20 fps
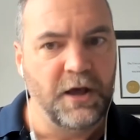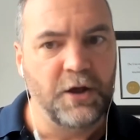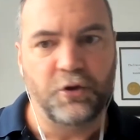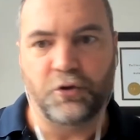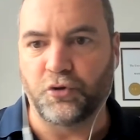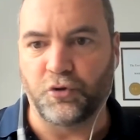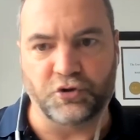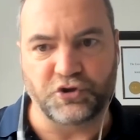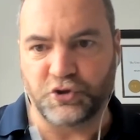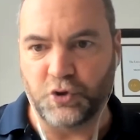
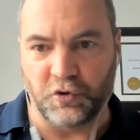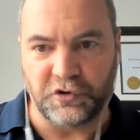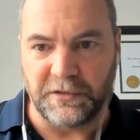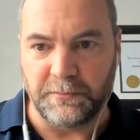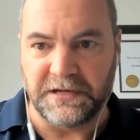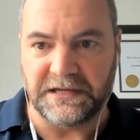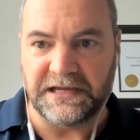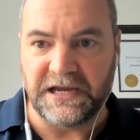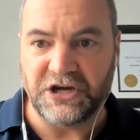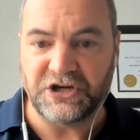There's no
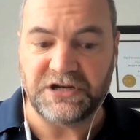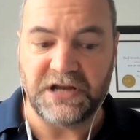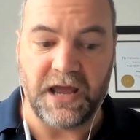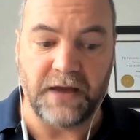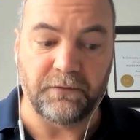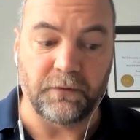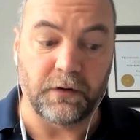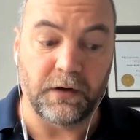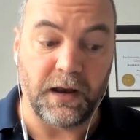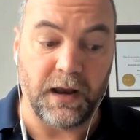communication
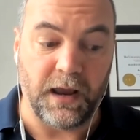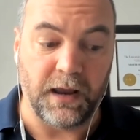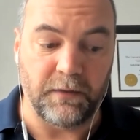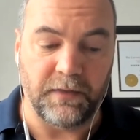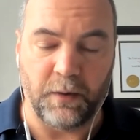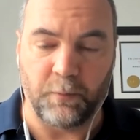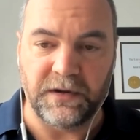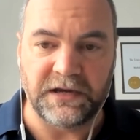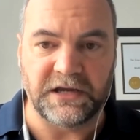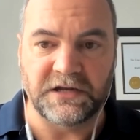ever
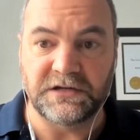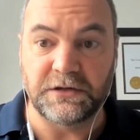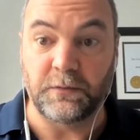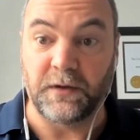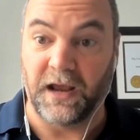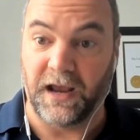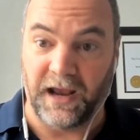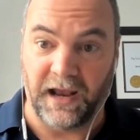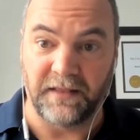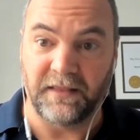that we can
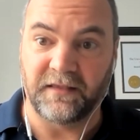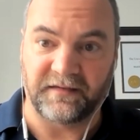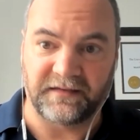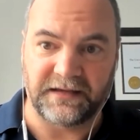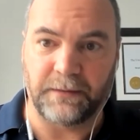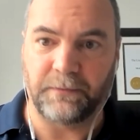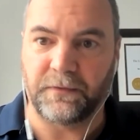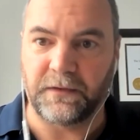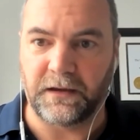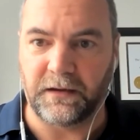do. And the
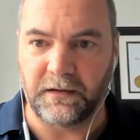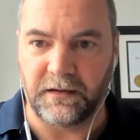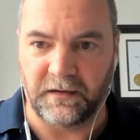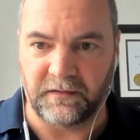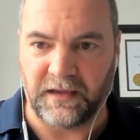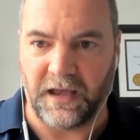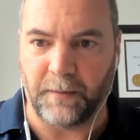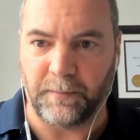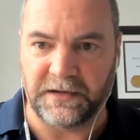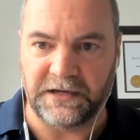same thing is
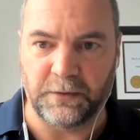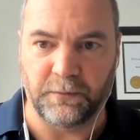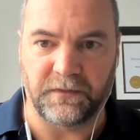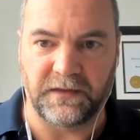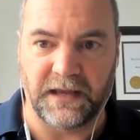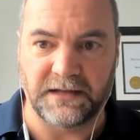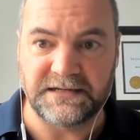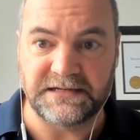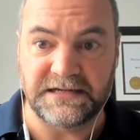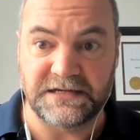happening here with
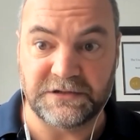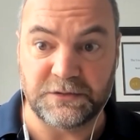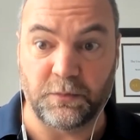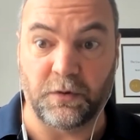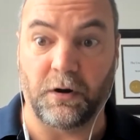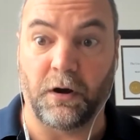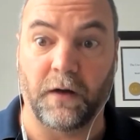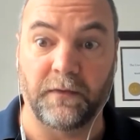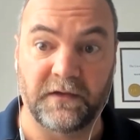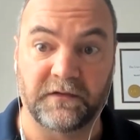the entities who
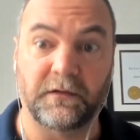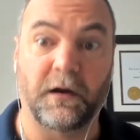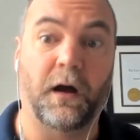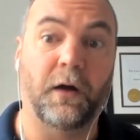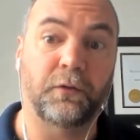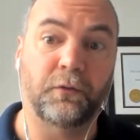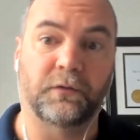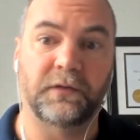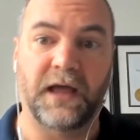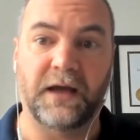are on this
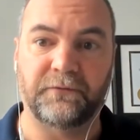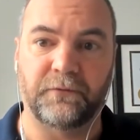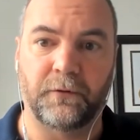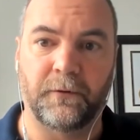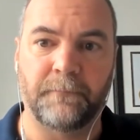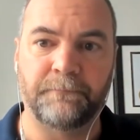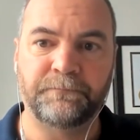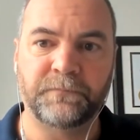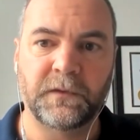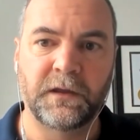other
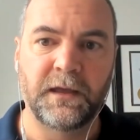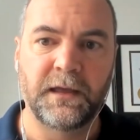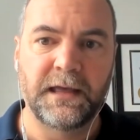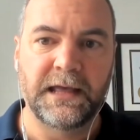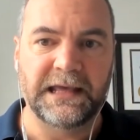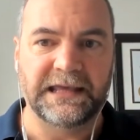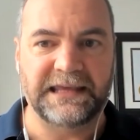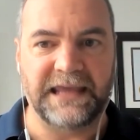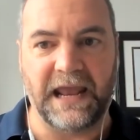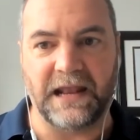level,
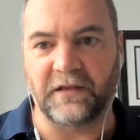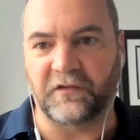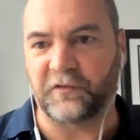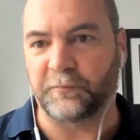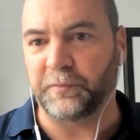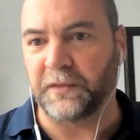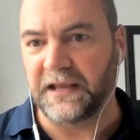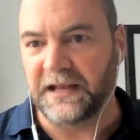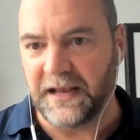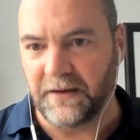can't
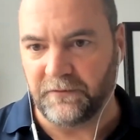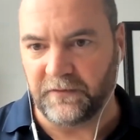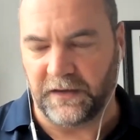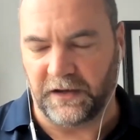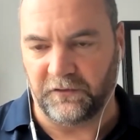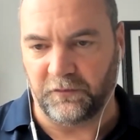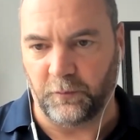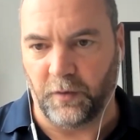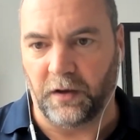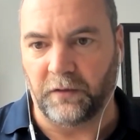explain
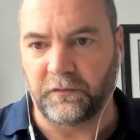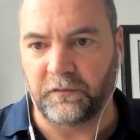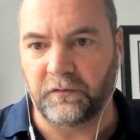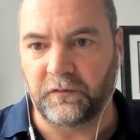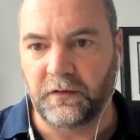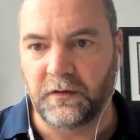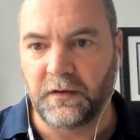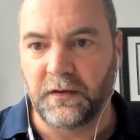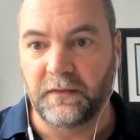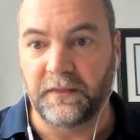everything to
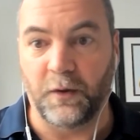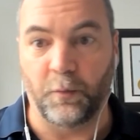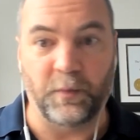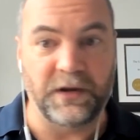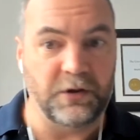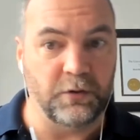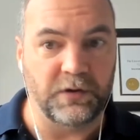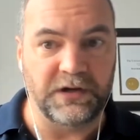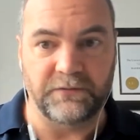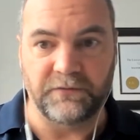us that we
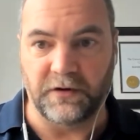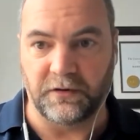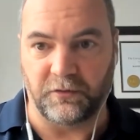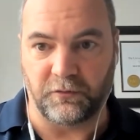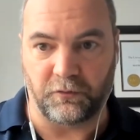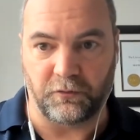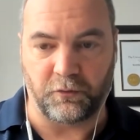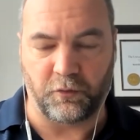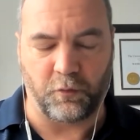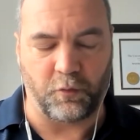don't even
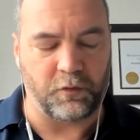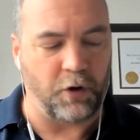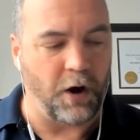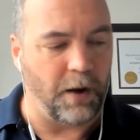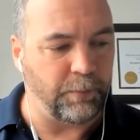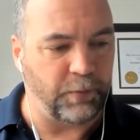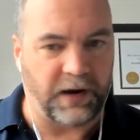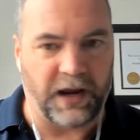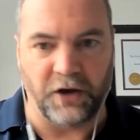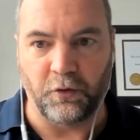
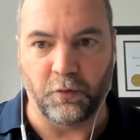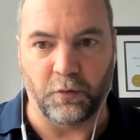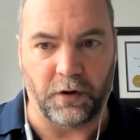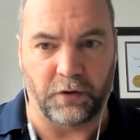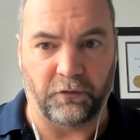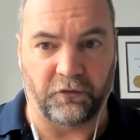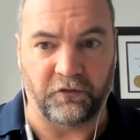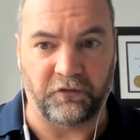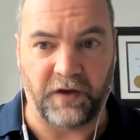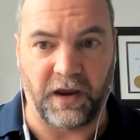comprehend or
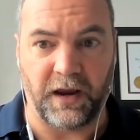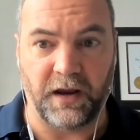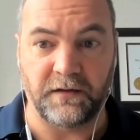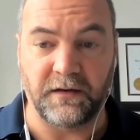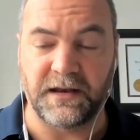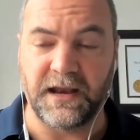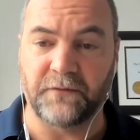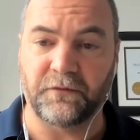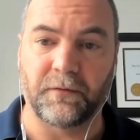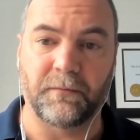understand.
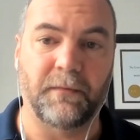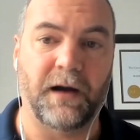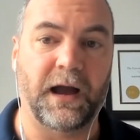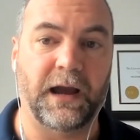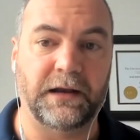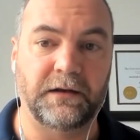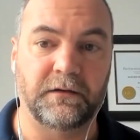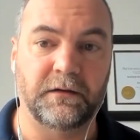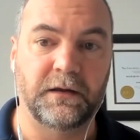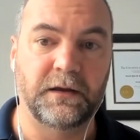Never
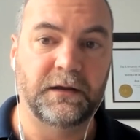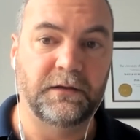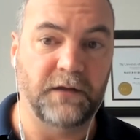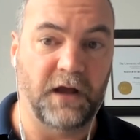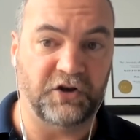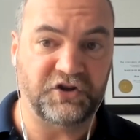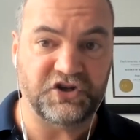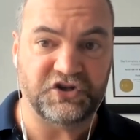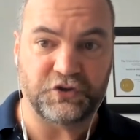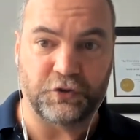mind,
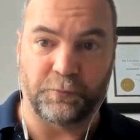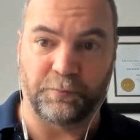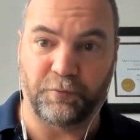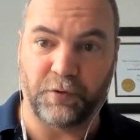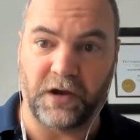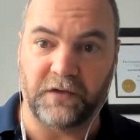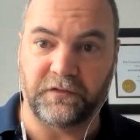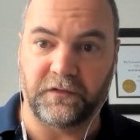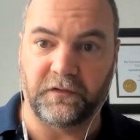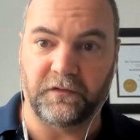not just their
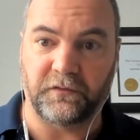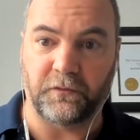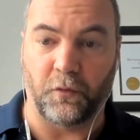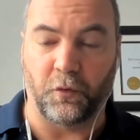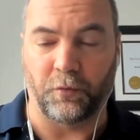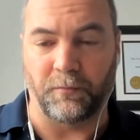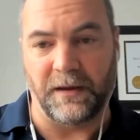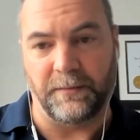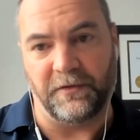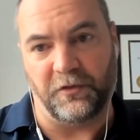presence
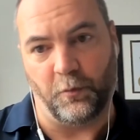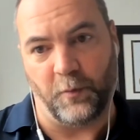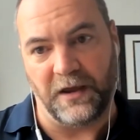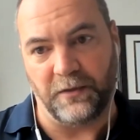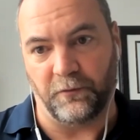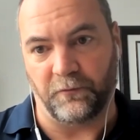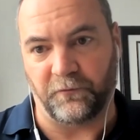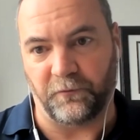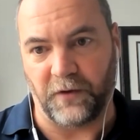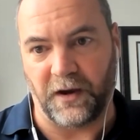or maybe the way
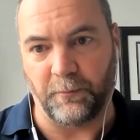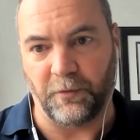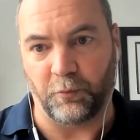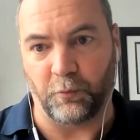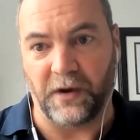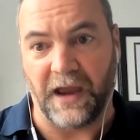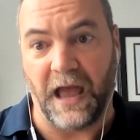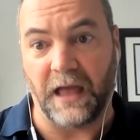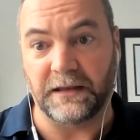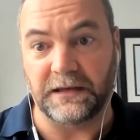they're framing
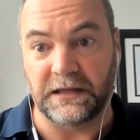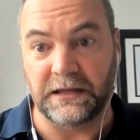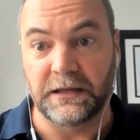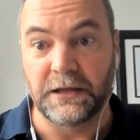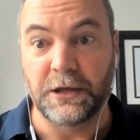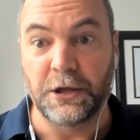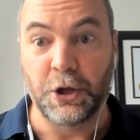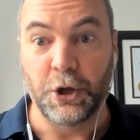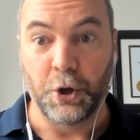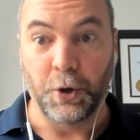reality,
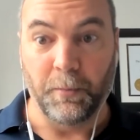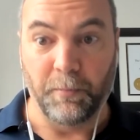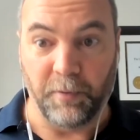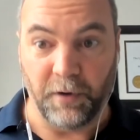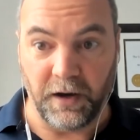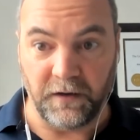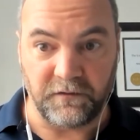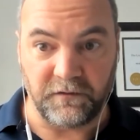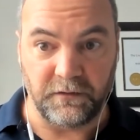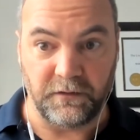
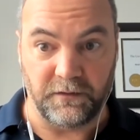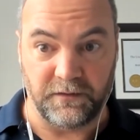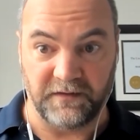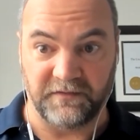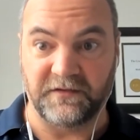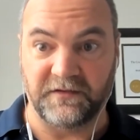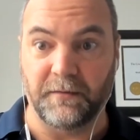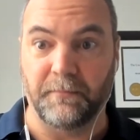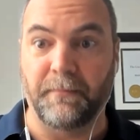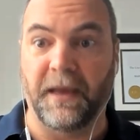but this
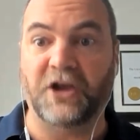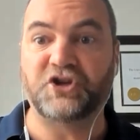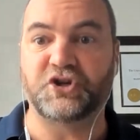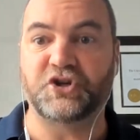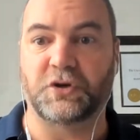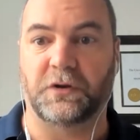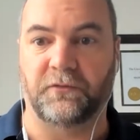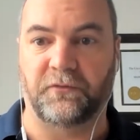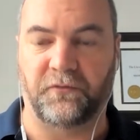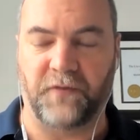
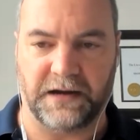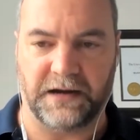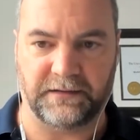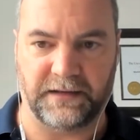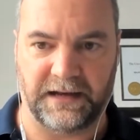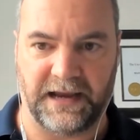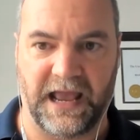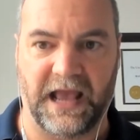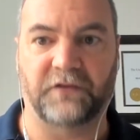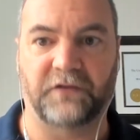dimensional effect
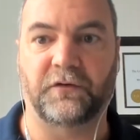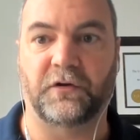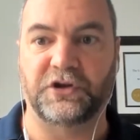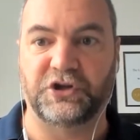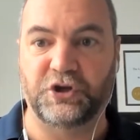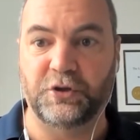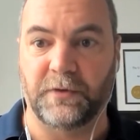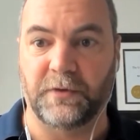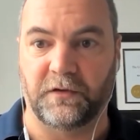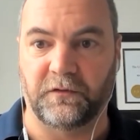that it has on
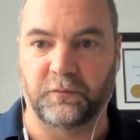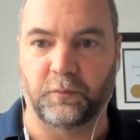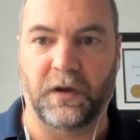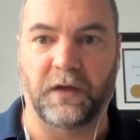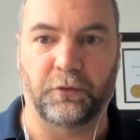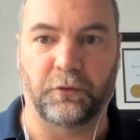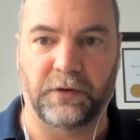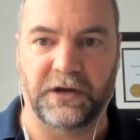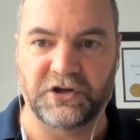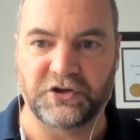humans while
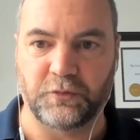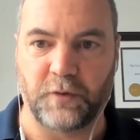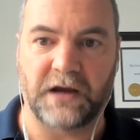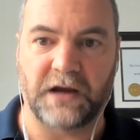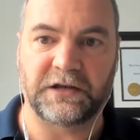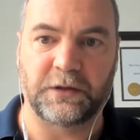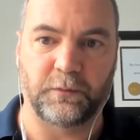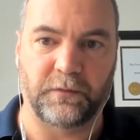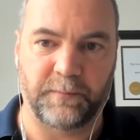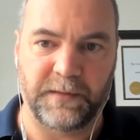they're
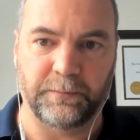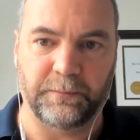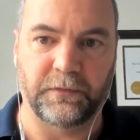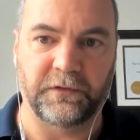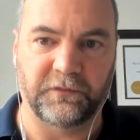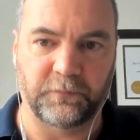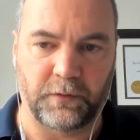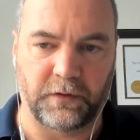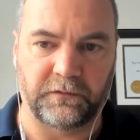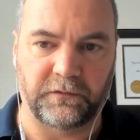interacting with people
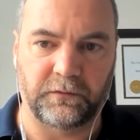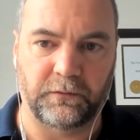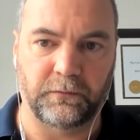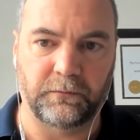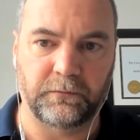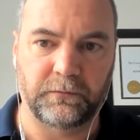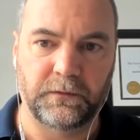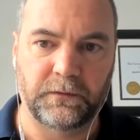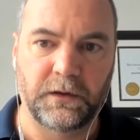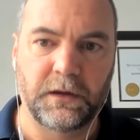as well too.
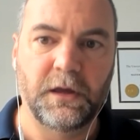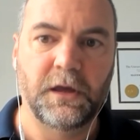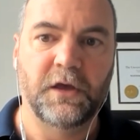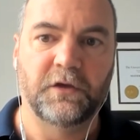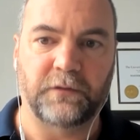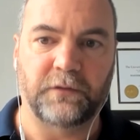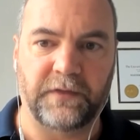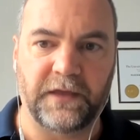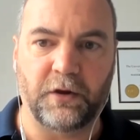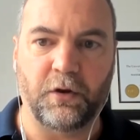
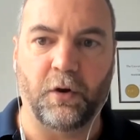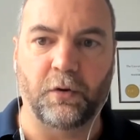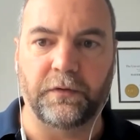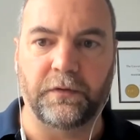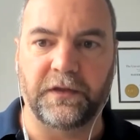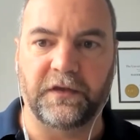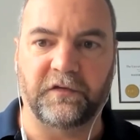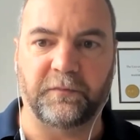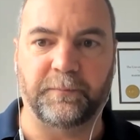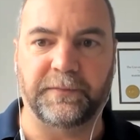So I think all of
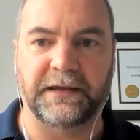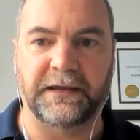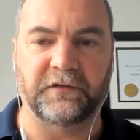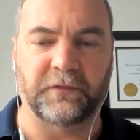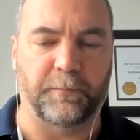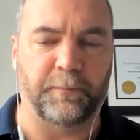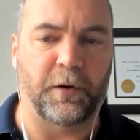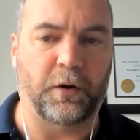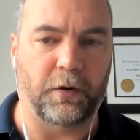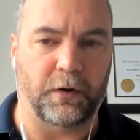this plays
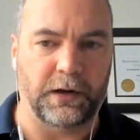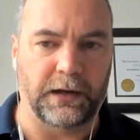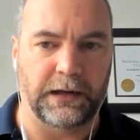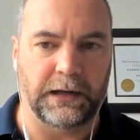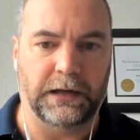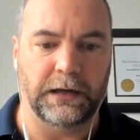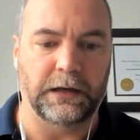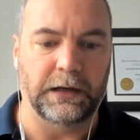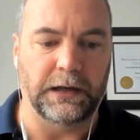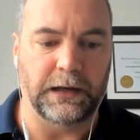a part
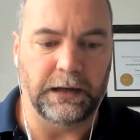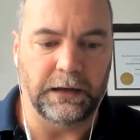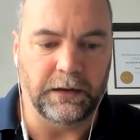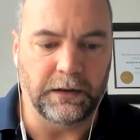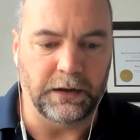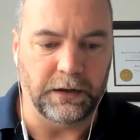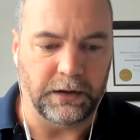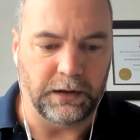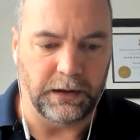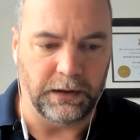in
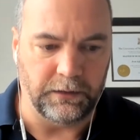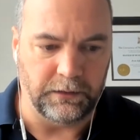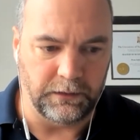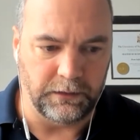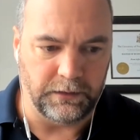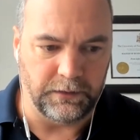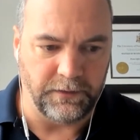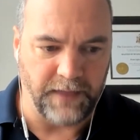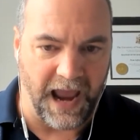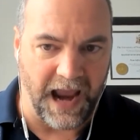
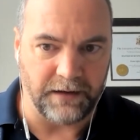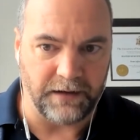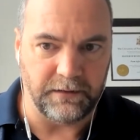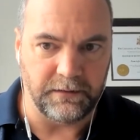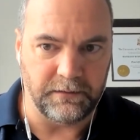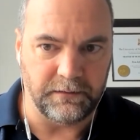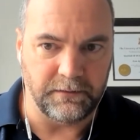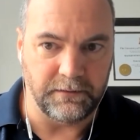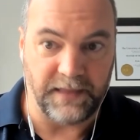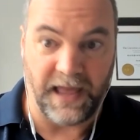
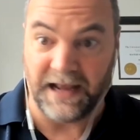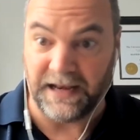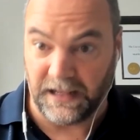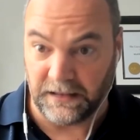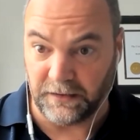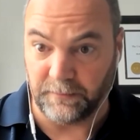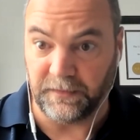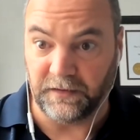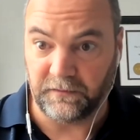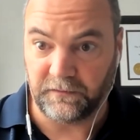that
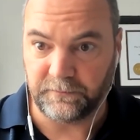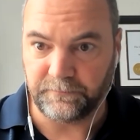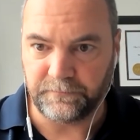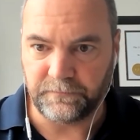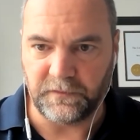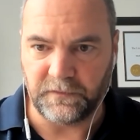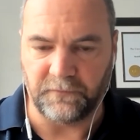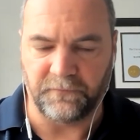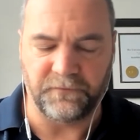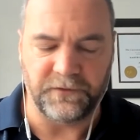element,
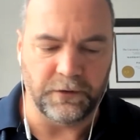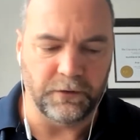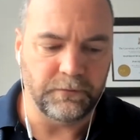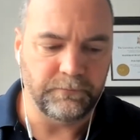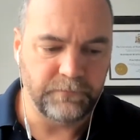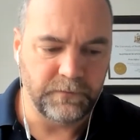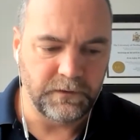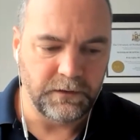the fear.